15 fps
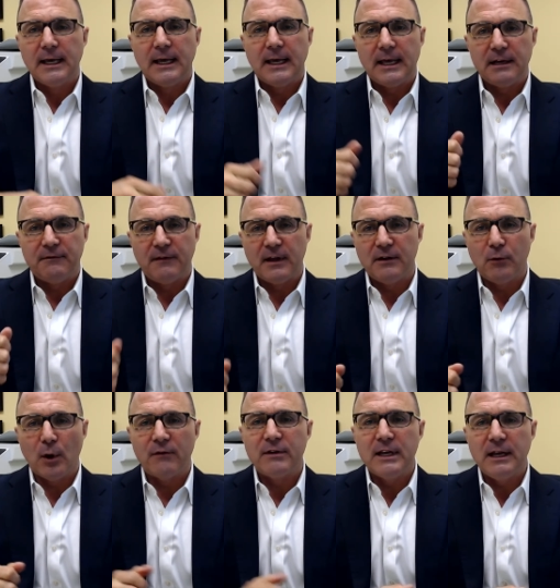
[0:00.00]
And if they
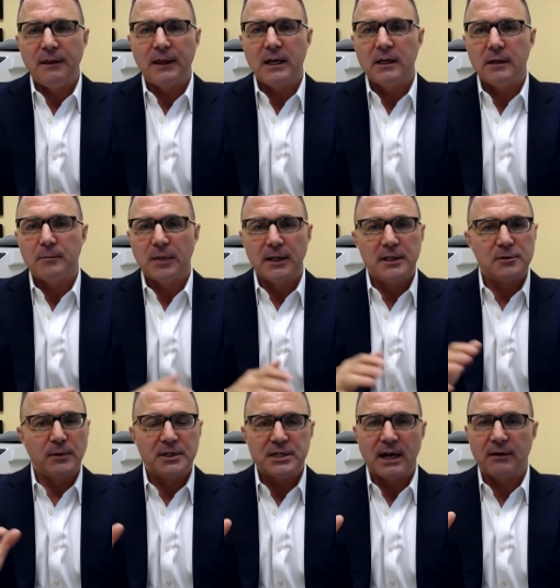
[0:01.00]
have anything, please
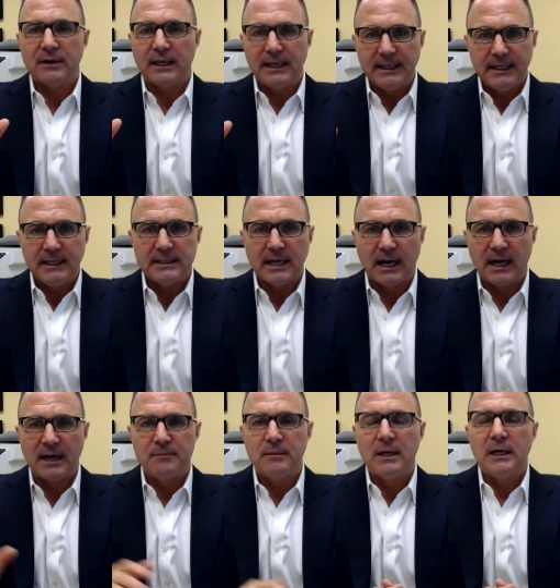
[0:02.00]
reach out
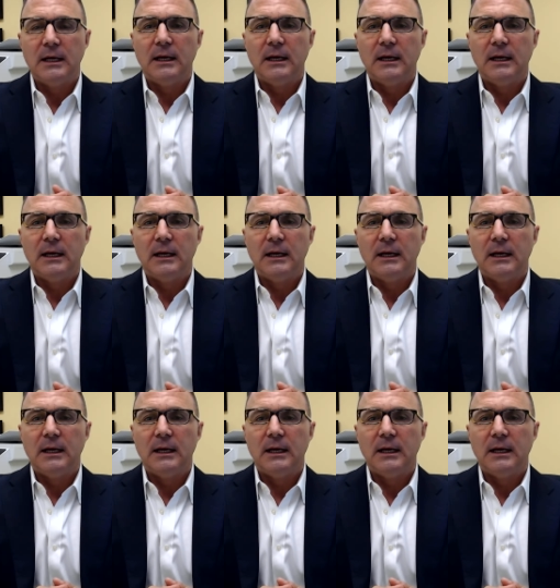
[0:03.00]
anytime.